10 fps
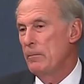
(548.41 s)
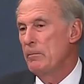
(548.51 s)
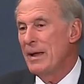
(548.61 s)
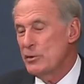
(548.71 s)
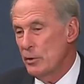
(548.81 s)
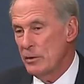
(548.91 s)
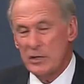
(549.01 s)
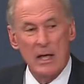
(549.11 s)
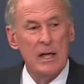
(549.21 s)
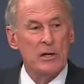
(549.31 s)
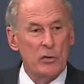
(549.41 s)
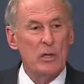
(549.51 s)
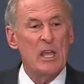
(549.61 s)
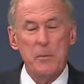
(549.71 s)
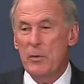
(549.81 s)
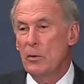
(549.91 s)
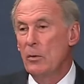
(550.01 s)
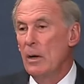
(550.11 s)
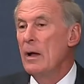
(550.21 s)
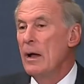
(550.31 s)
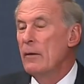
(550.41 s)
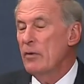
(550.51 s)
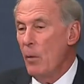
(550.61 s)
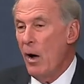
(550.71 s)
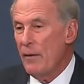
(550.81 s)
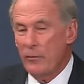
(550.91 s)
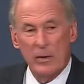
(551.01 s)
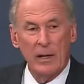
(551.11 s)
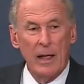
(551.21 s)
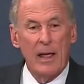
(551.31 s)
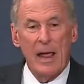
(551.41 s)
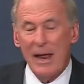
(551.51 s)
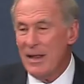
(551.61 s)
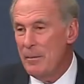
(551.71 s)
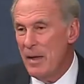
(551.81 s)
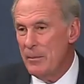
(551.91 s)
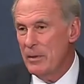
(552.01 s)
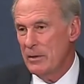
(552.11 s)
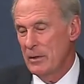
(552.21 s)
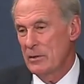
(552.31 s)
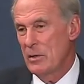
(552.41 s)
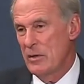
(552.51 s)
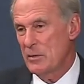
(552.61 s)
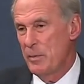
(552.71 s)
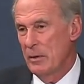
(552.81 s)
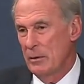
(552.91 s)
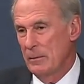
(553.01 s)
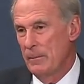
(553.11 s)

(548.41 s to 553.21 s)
measures to keep you from offering any amendment to this bill.